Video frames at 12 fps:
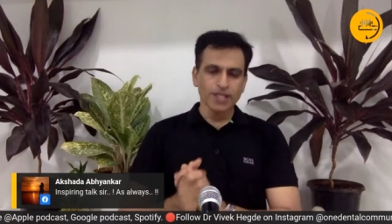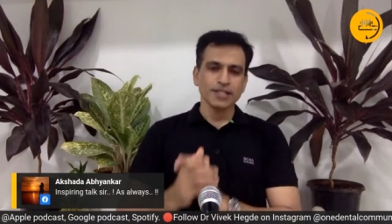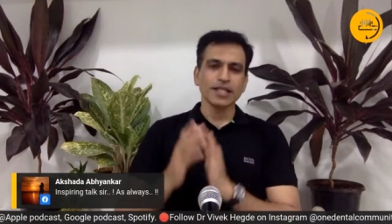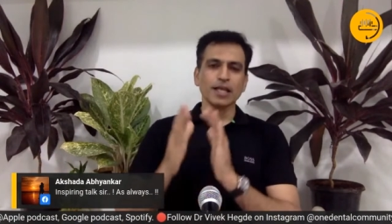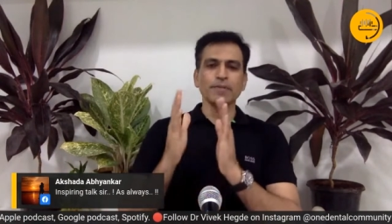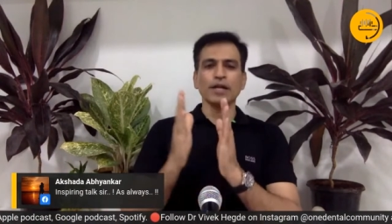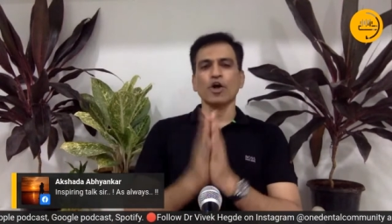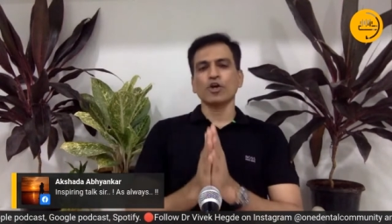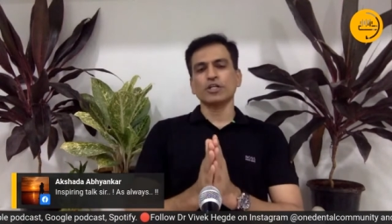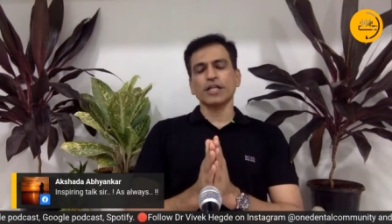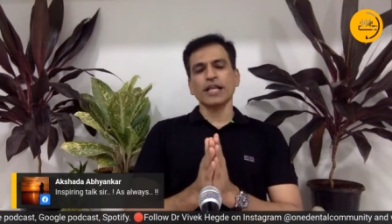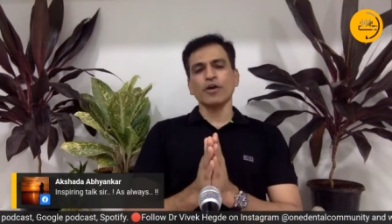There'll be a doctor
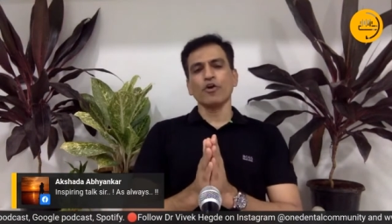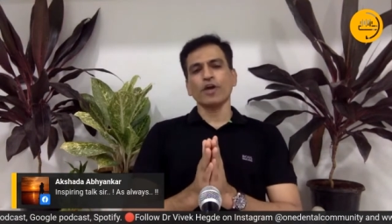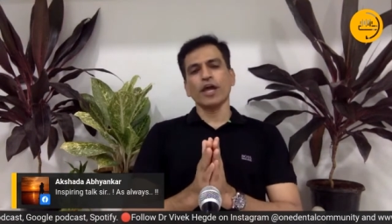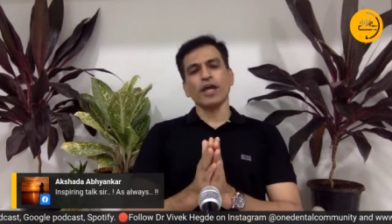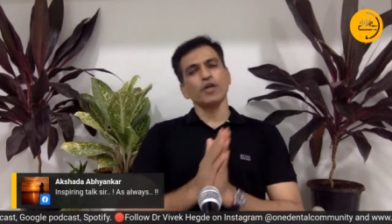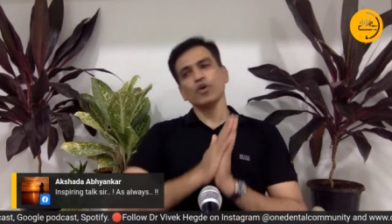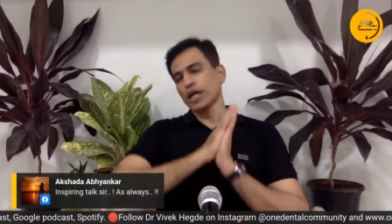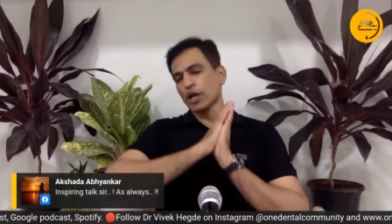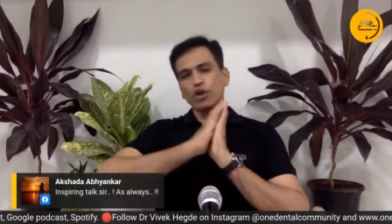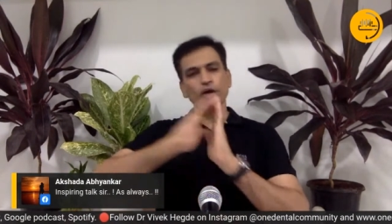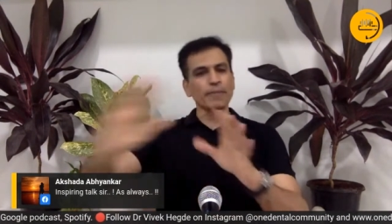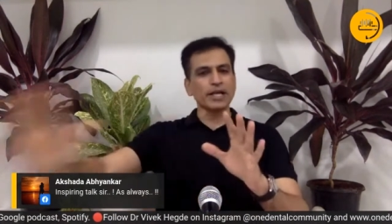telling, okay, you get all
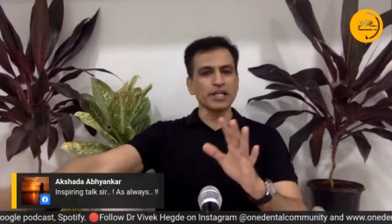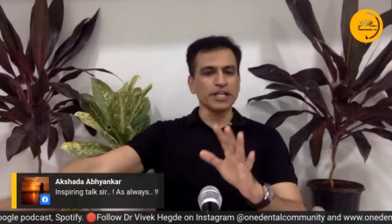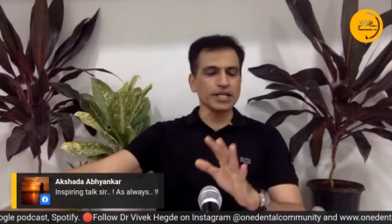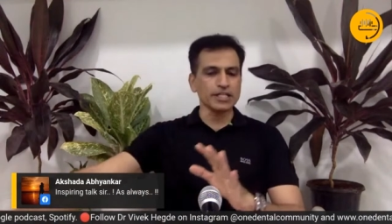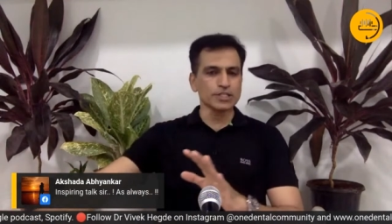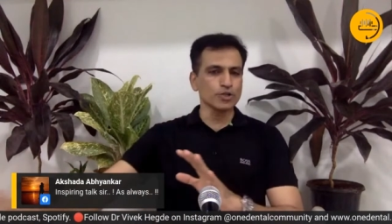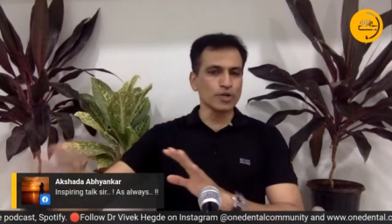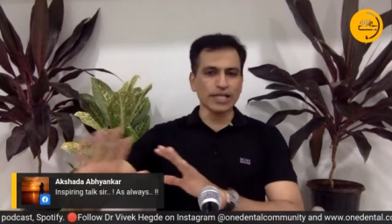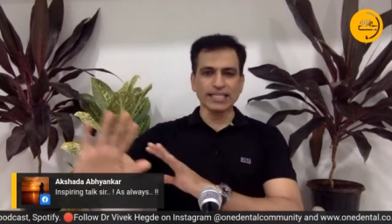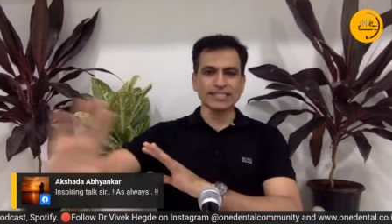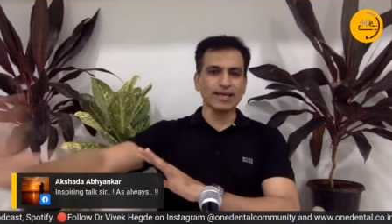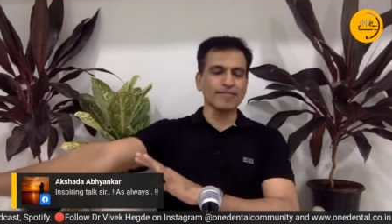your materials, you will take
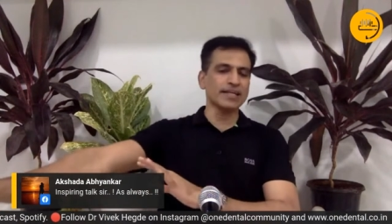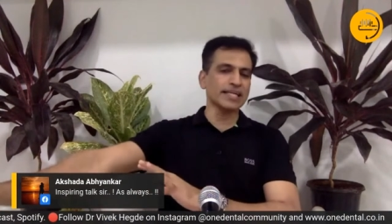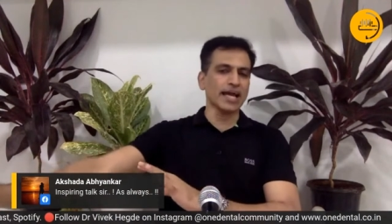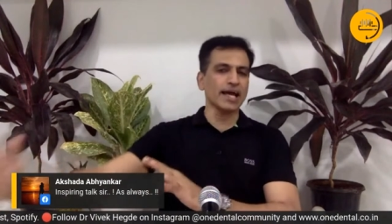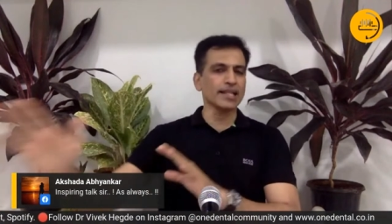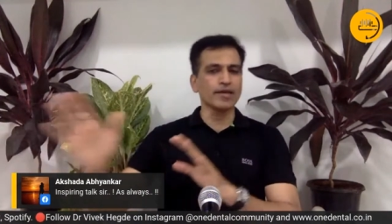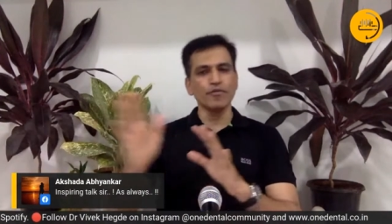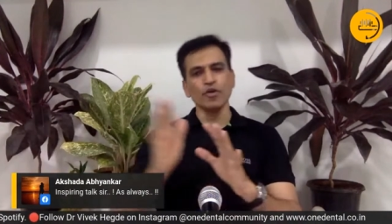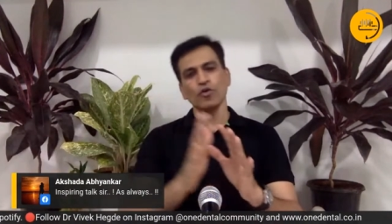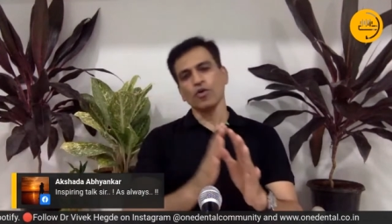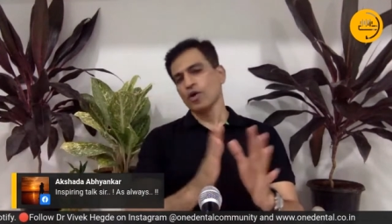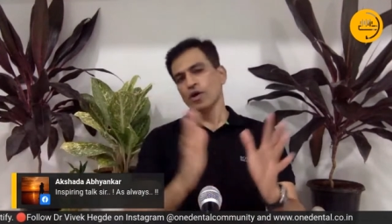70, I'll give
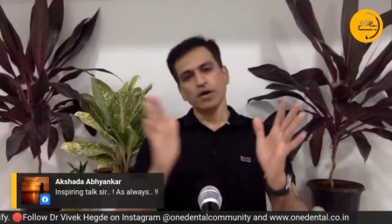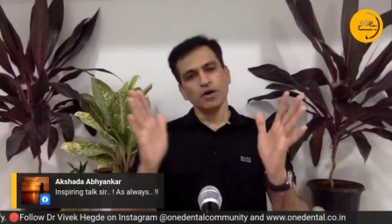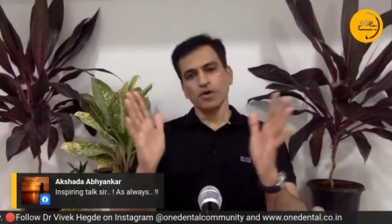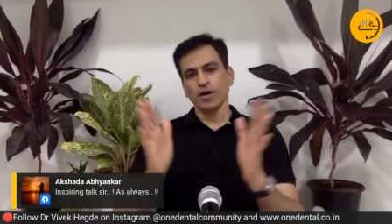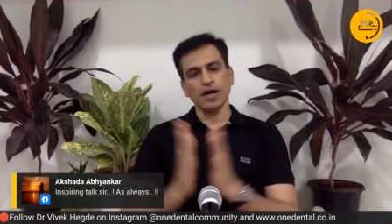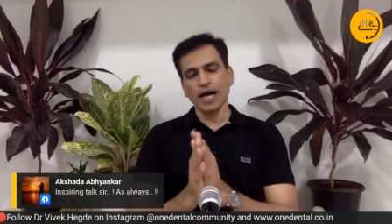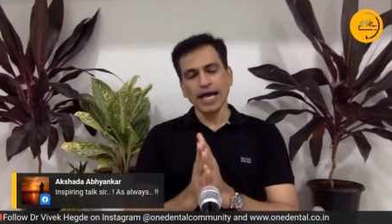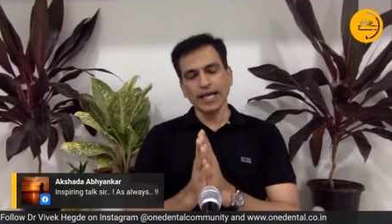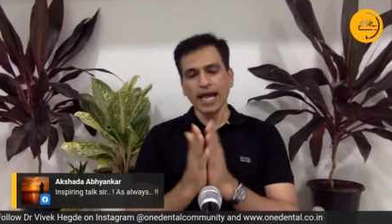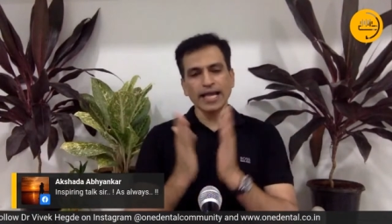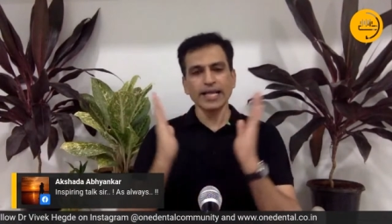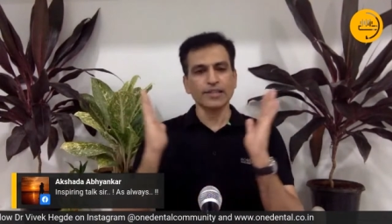you,
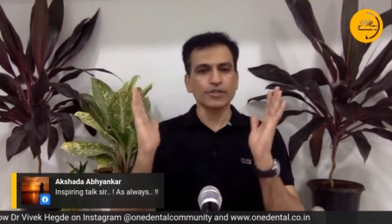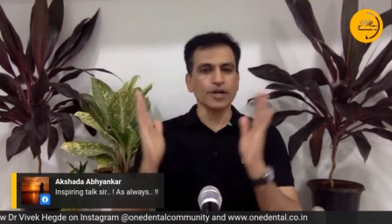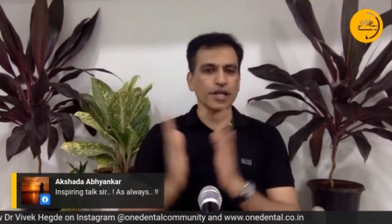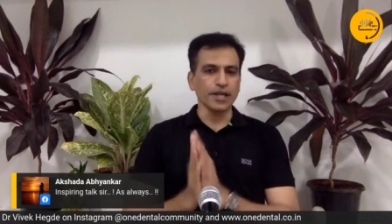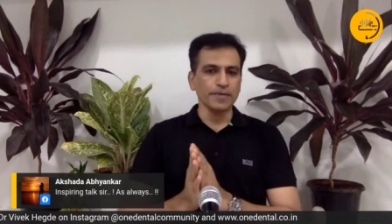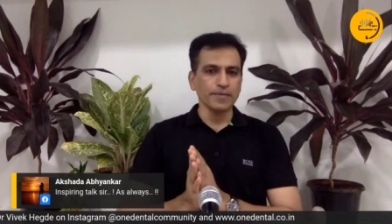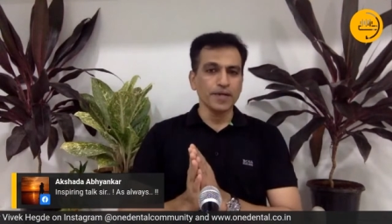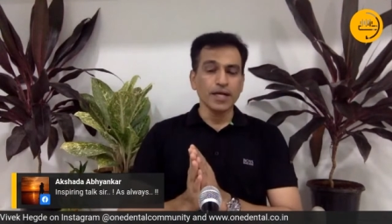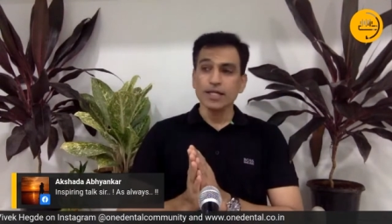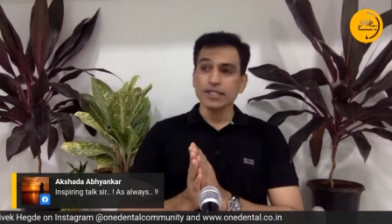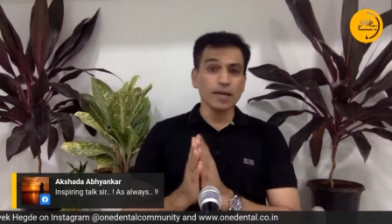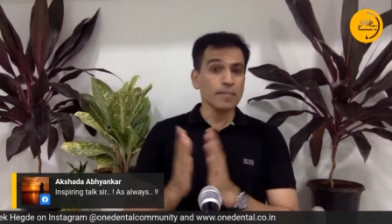I get 30.
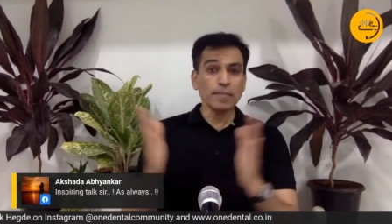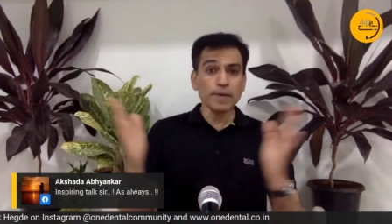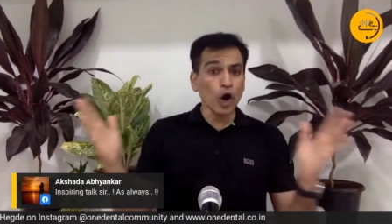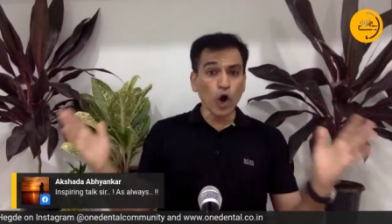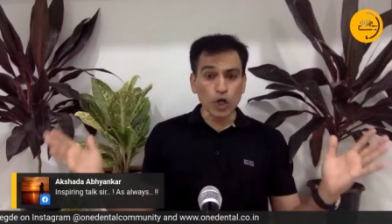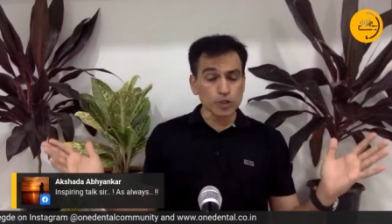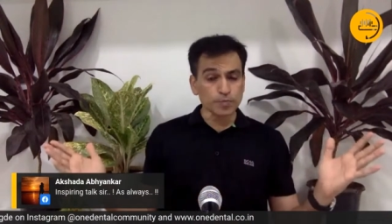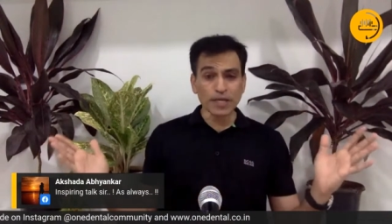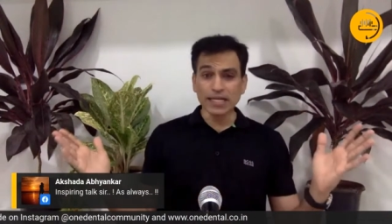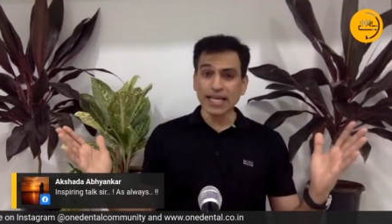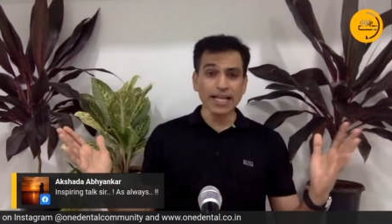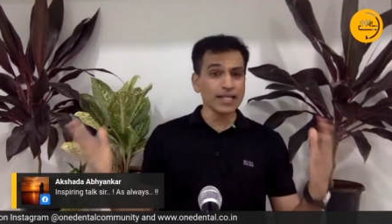There may be a hospital
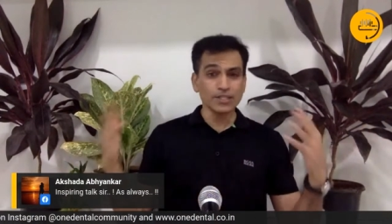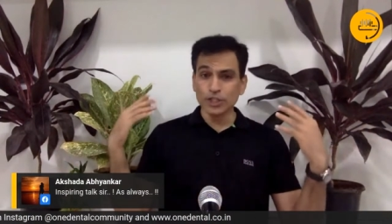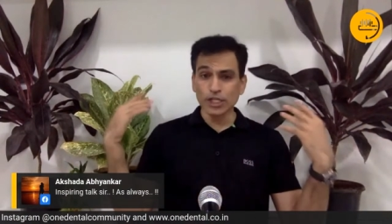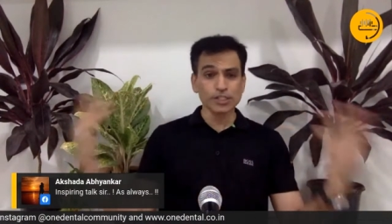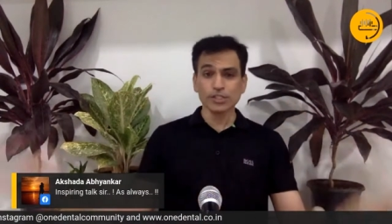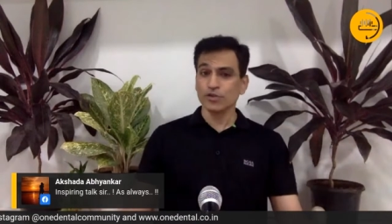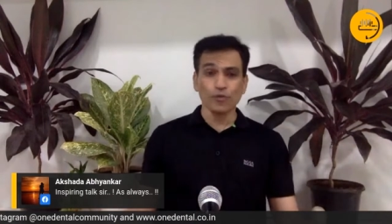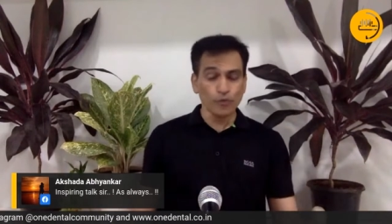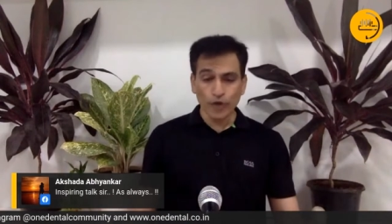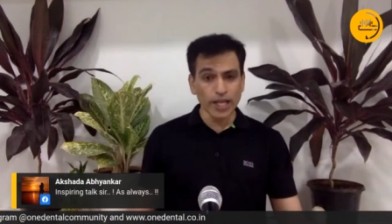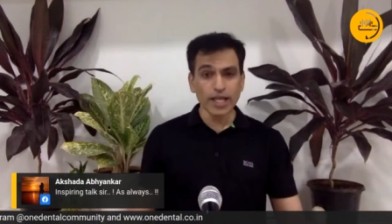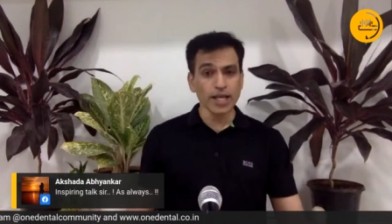telling just
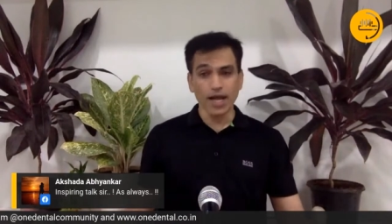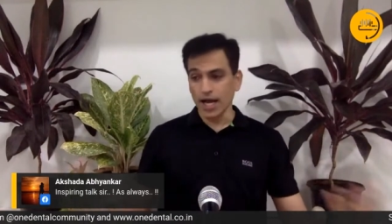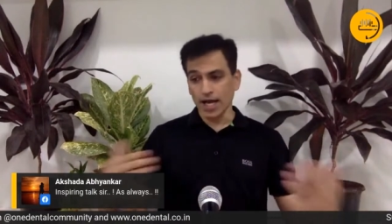very